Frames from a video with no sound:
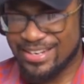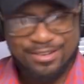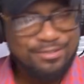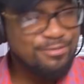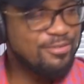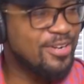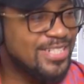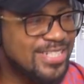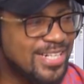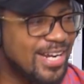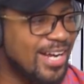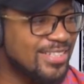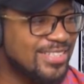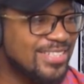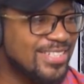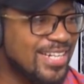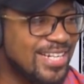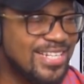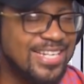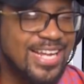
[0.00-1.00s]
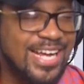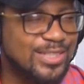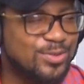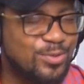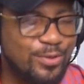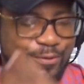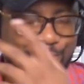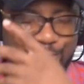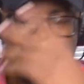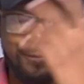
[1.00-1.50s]
Rich continent, yes,
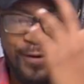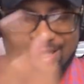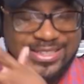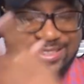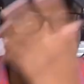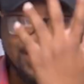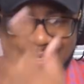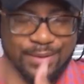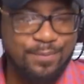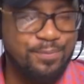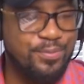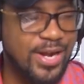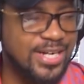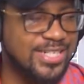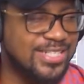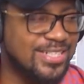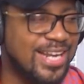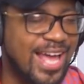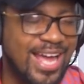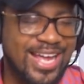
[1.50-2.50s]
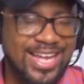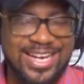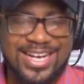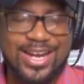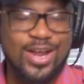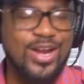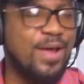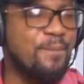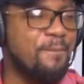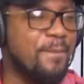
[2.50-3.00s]
we're facing depression. Like, it
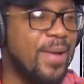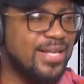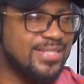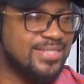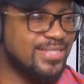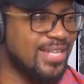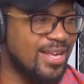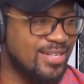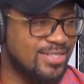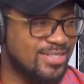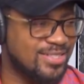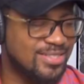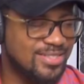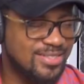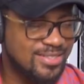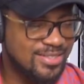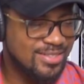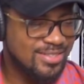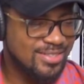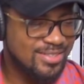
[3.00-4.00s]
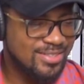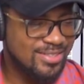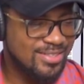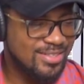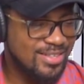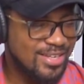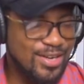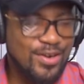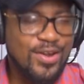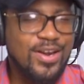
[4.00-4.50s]
doesn't make sense.
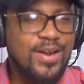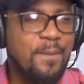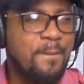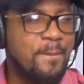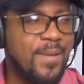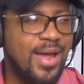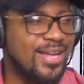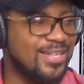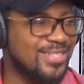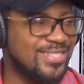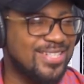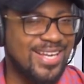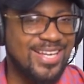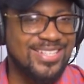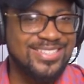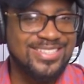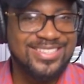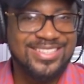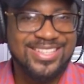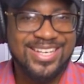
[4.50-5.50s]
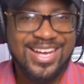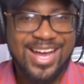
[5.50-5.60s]
It doesn't make sense.